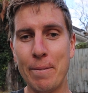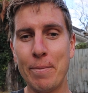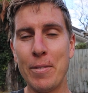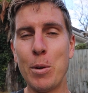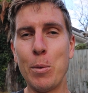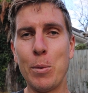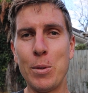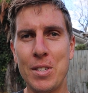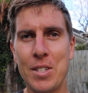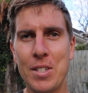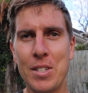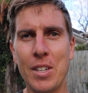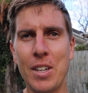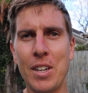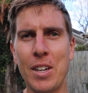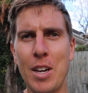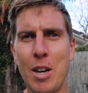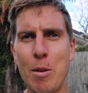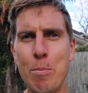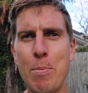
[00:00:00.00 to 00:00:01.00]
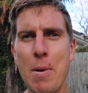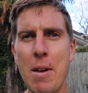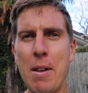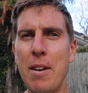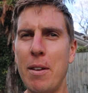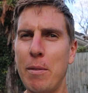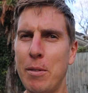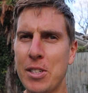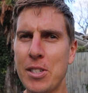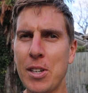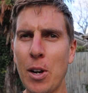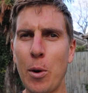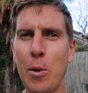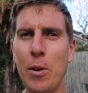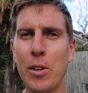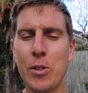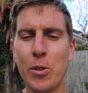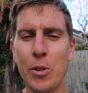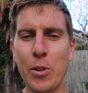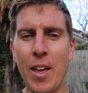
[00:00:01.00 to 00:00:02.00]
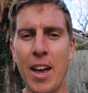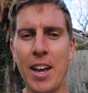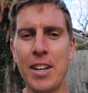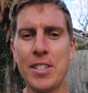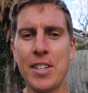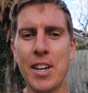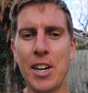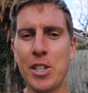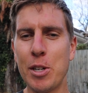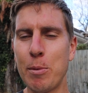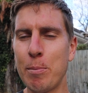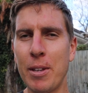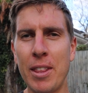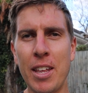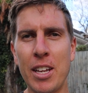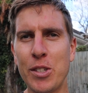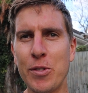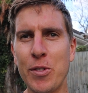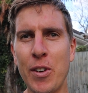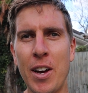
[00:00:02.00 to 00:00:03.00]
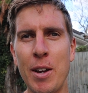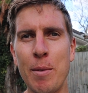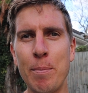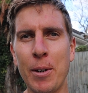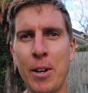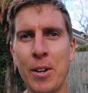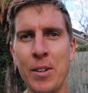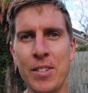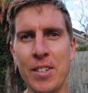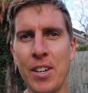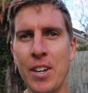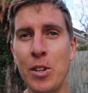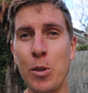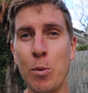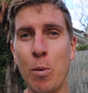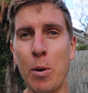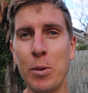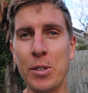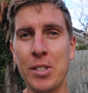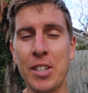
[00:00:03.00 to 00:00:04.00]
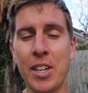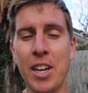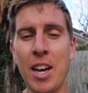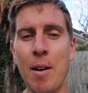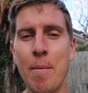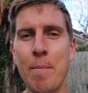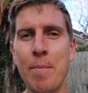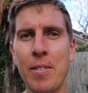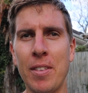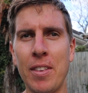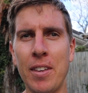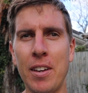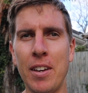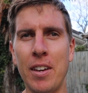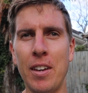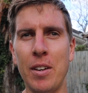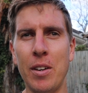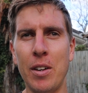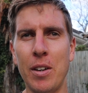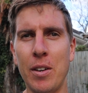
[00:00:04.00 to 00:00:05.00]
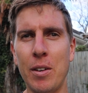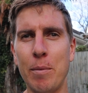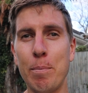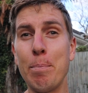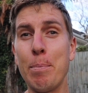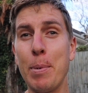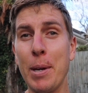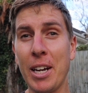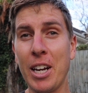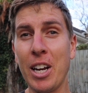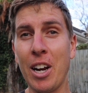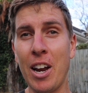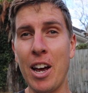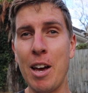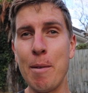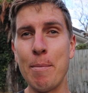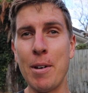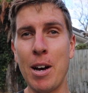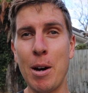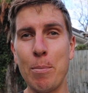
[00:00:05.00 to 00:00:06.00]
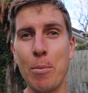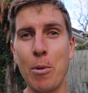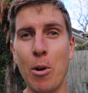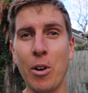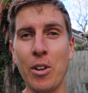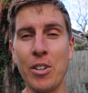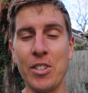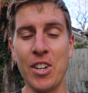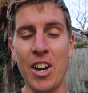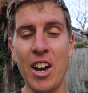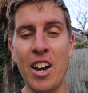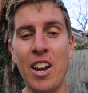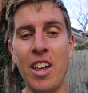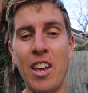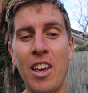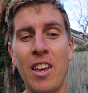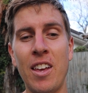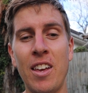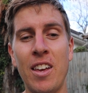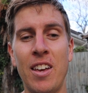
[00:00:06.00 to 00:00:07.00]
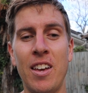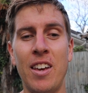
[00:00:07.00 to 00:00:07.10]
It was a bit slower through the aid station, but that's fine because I knew what was to come, the big climb up Okatina.